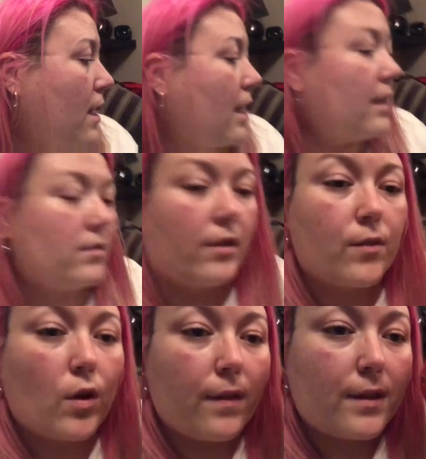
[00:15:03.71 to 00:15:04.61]
And
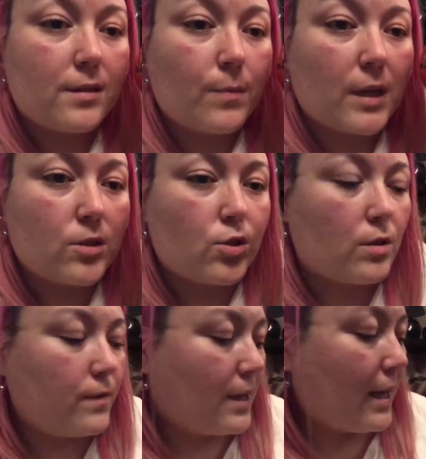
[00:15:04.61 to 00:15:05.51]
I've got this much
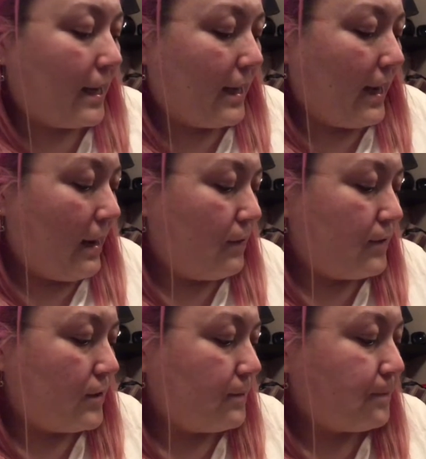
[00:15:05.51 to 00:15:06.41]
of the cake
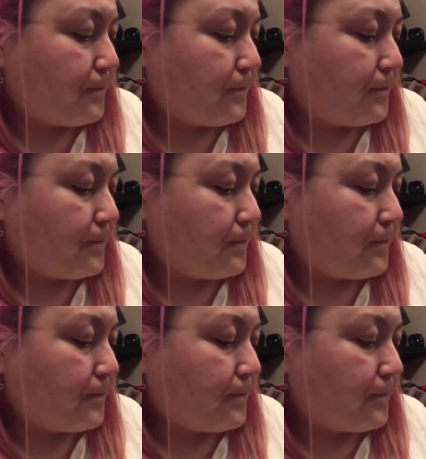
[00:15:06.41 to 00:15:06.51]
left.